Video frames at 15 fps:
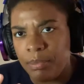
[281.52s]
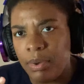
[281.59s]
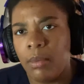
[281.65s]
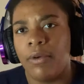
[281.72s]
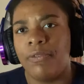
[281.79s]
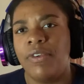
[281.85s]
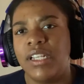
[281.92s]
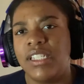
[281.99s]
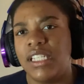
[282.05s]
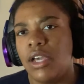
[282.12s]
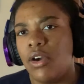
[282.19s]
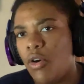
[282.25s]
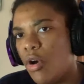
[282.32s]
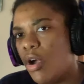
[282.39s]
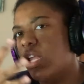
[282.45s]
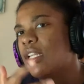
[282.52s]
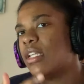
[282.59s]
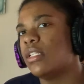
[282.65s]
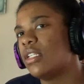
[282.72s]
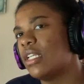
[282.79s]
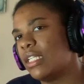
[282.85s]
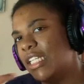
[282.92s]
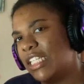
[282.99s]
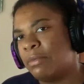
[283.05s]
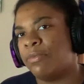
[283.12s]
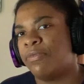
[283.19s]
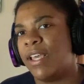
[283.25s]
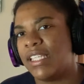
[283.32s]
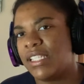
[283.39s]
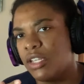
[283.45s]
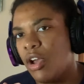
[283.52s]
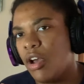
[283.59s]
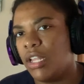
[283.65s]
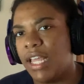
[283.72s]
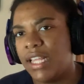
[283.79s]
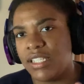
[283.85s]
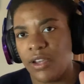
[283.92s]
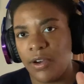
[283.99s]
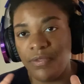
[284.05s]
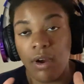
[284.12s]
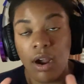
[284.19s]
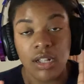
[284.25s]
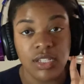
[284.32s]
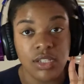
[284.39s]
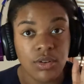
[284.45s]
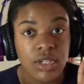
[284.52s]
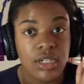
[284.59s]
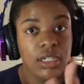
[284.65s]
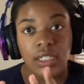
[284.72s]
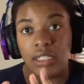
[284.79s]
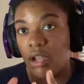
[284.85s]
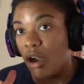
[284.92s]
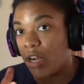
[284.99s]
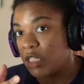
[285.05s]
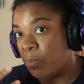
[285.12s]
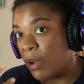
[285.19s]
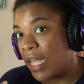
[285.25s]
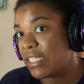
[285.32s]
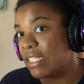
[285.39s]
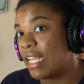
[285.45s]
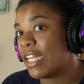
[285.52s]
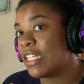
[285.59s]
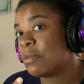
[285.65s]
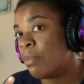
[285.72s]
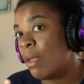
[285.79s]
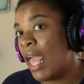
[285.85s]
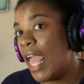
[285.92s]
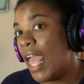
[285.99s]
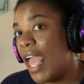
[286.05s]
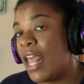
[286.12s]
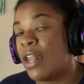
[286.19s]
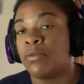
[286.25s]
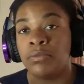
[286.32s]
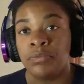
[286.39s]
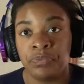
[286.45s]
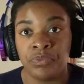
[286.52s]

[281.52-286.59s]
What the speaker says: put my Fenty on, cleanse my face and all that. So far, so good. Dark spots not as bad.